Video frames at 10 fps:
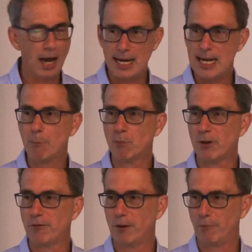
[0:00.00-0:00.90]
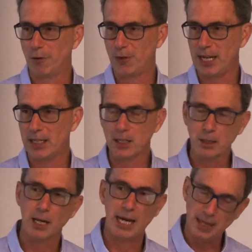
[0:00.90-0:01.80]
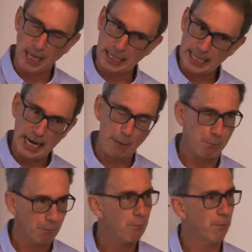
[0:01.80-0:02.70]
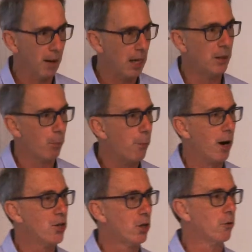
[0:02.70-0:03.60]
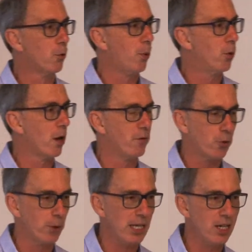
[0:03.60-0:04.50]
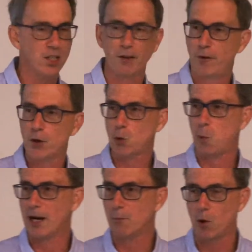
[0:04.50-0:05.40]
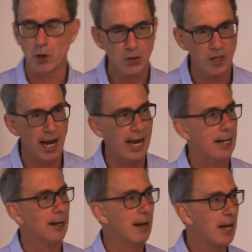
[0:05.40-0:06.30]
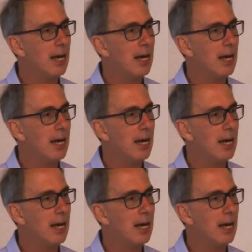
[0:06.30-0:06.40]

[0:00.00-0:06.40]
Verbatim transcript: a number of different things in the lead up, in the preparation of the report over three years. The first one was that